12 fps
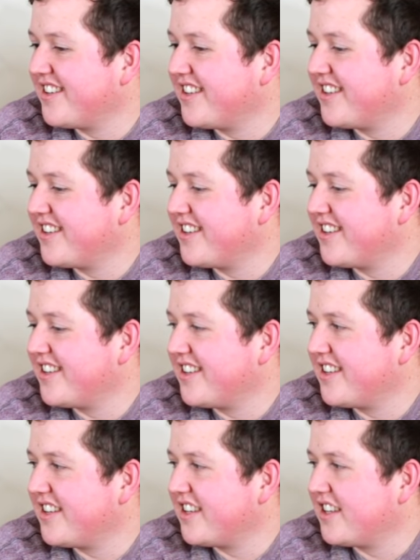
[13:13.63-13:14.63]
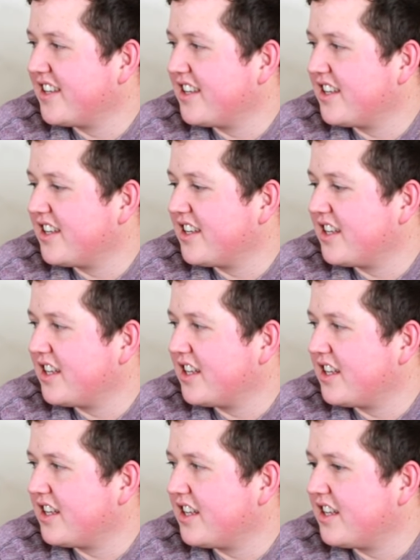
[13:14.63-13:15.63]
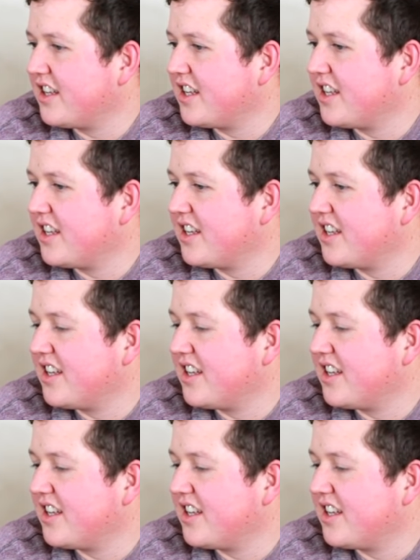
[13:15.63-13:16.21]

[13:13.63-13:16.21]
The person shown says nothing.